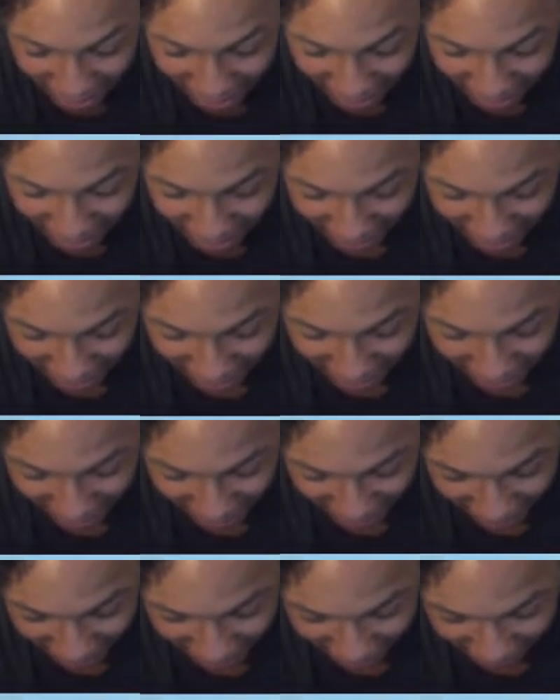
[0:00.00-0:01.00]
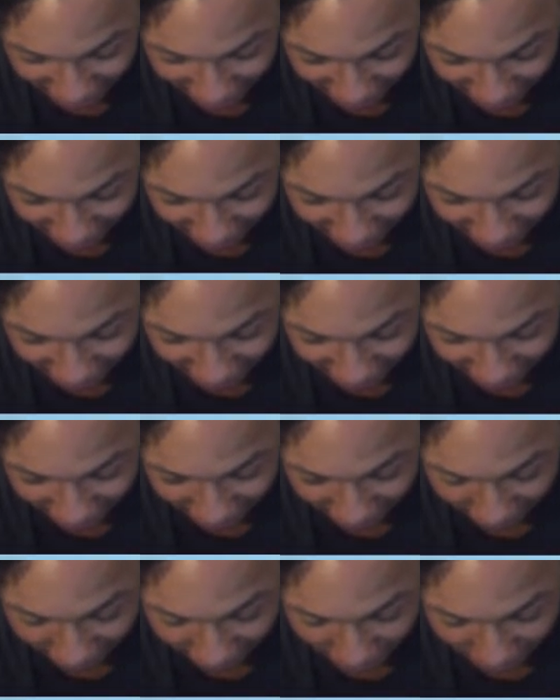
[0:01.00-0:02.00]

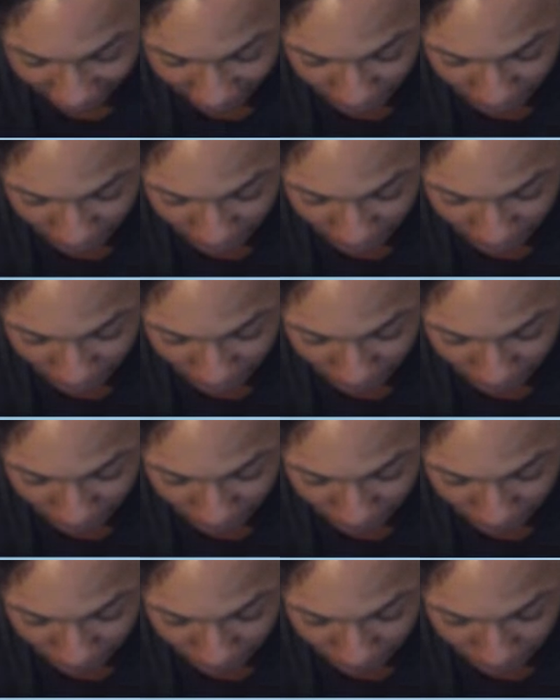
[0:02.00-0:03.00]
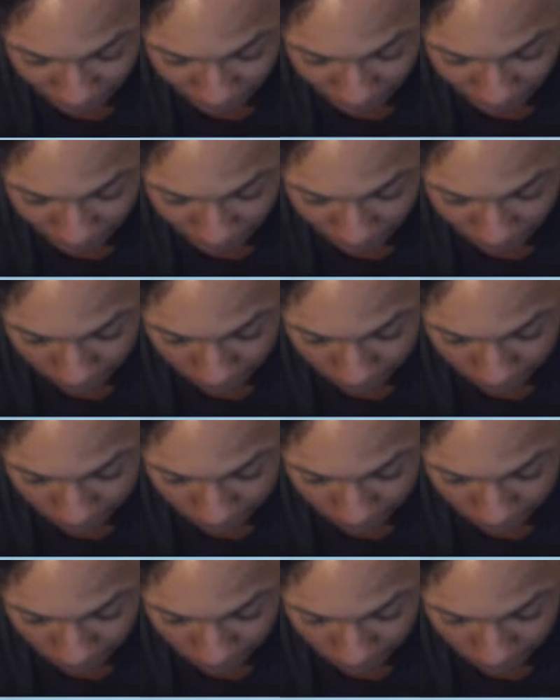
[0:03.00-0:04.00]

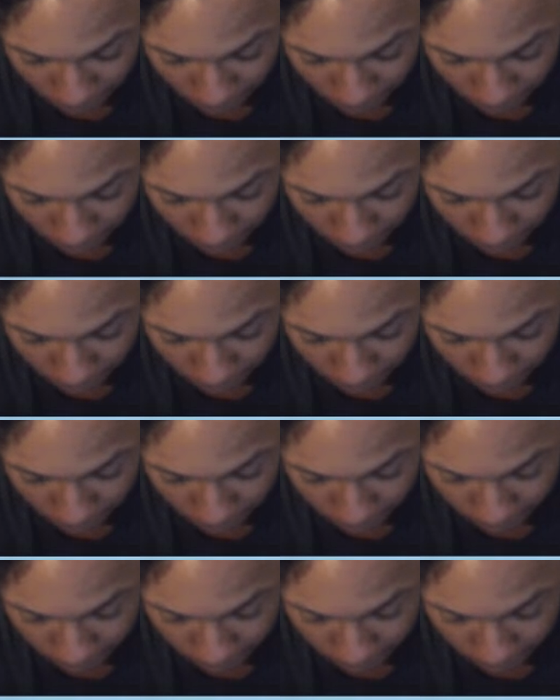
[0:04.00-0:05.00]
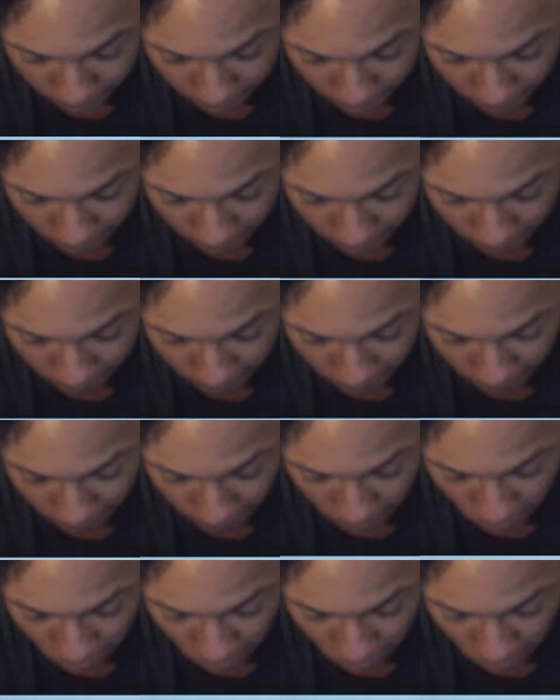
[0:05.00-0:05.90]
Nothing is said.